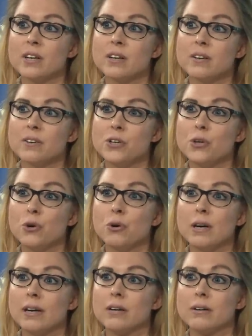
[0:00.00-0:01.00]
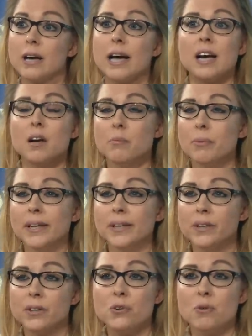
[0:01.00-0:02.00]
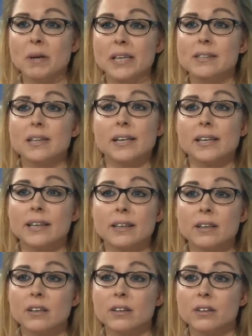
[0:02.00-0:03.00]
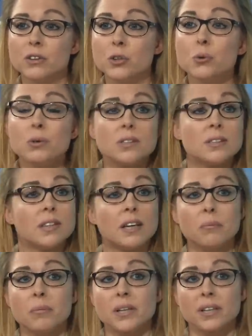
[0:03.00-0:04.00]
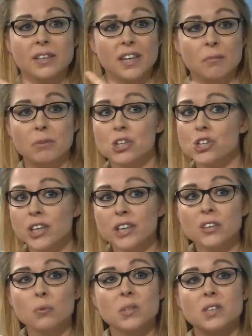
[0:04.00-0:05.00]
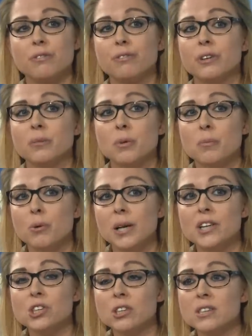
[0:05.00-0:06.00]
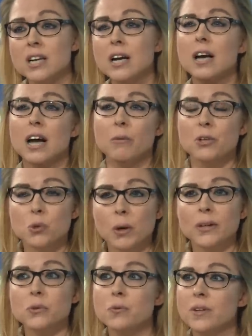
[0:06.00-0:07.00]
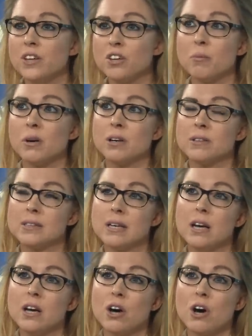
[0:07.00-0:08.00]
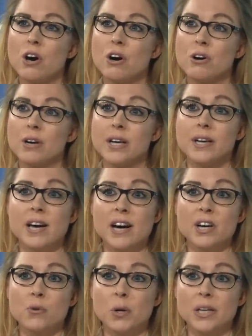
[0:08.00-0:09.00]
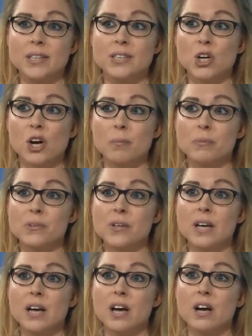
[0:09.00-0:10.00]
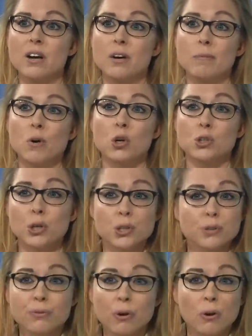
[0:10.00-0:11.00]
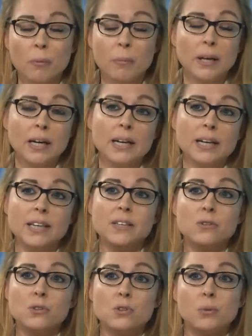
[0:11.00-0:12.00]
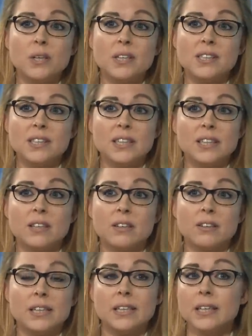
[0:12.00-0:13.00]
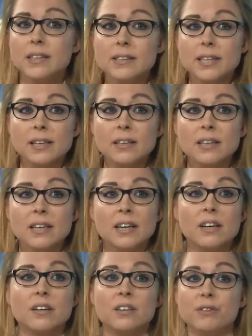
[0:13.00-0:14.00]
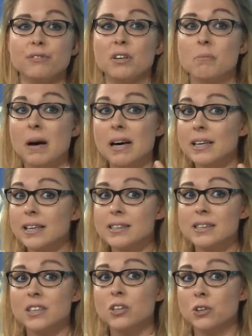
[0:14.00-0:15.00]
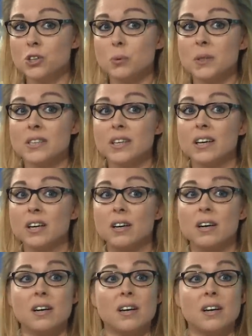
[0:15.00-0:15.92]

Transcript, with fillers: uh, you know, uh, help and humanitarian uh, goods can be can be shared with different populations. Are we trying to think about how AI will disrupt um, or transform industries in, uh, in India, uh, different markets in countries that I'm are. tempted